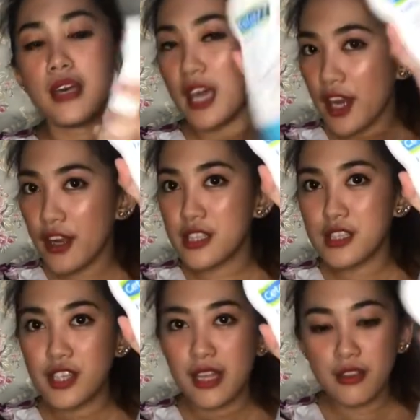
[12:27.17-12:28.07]
Here is
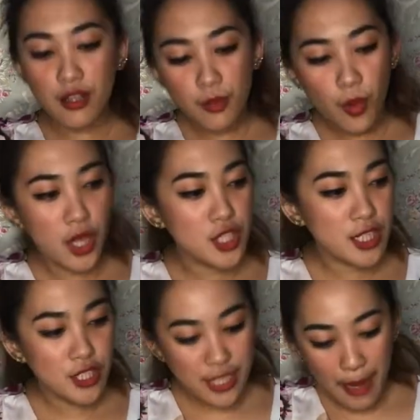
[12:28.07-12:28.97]
a gentle wash
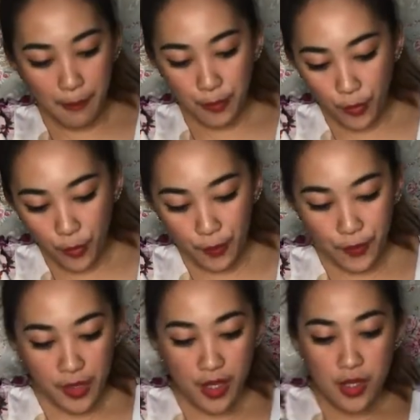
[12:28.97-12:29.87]
and shampoo.
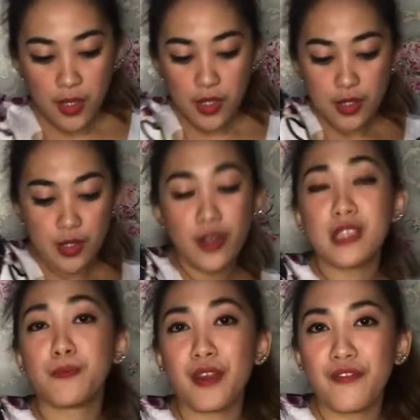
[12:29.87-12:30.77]
So
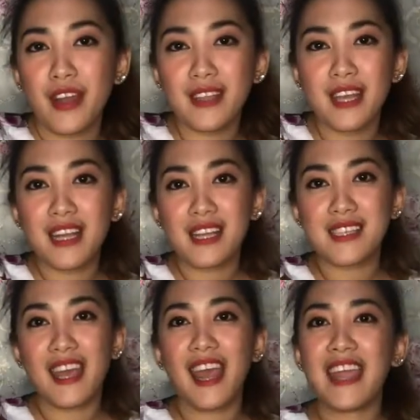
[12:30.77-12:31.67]
it's perfect then
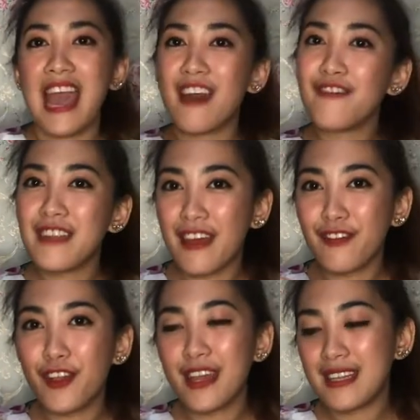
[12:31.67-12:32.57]
kasi I have
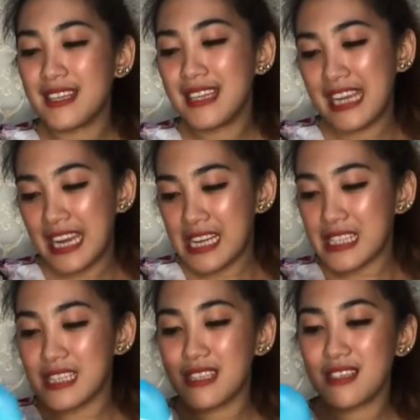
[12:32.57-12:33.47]
nephew and
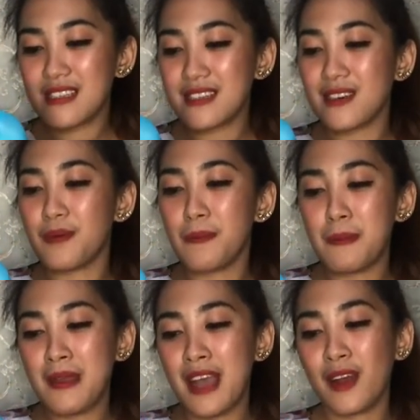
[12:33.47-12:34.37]
niece. So
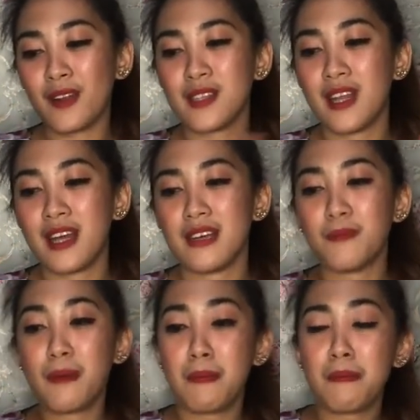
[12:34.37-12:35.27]
mabibigay ko to sa
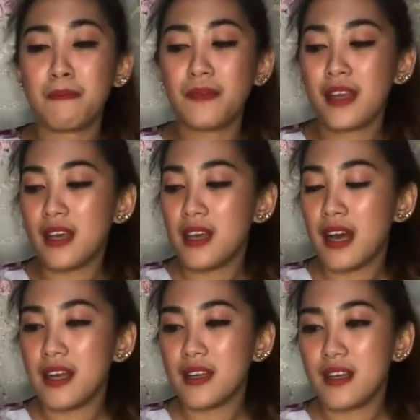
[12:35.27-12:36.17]
mommy.
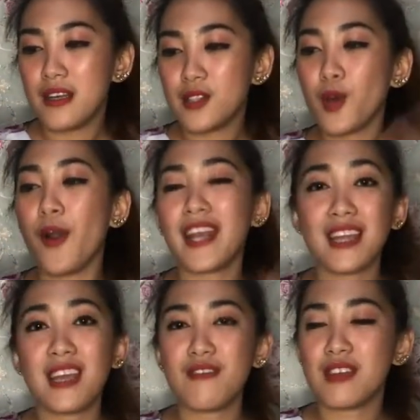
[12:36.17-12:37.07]
So I
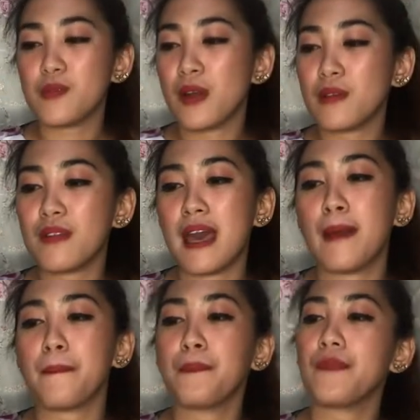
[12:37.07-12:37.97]
can give this one to
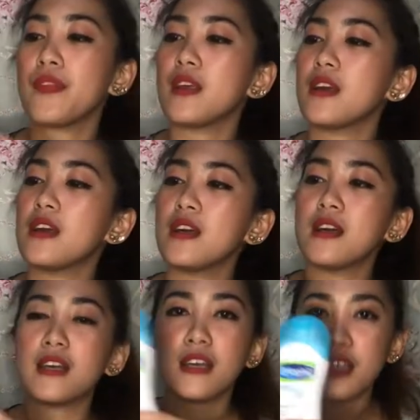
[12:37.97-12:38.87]
them.
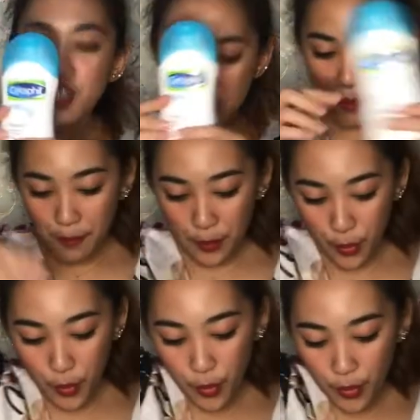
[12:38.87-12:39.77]

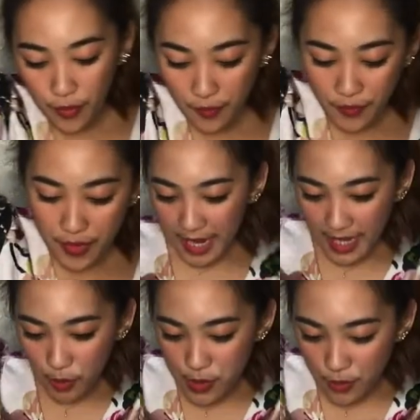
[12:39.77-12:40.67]
Shampoo. I
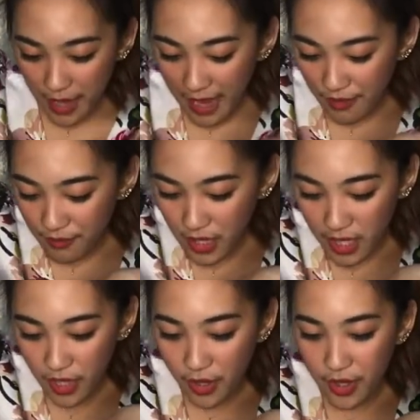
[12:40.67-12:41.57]
also have
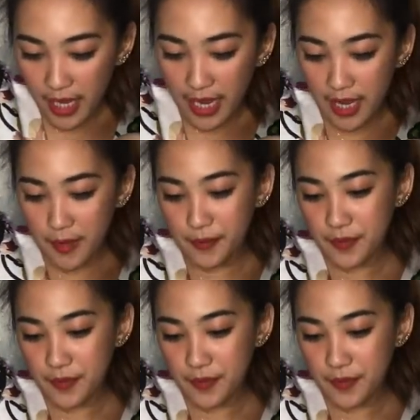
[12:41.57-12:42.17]
here a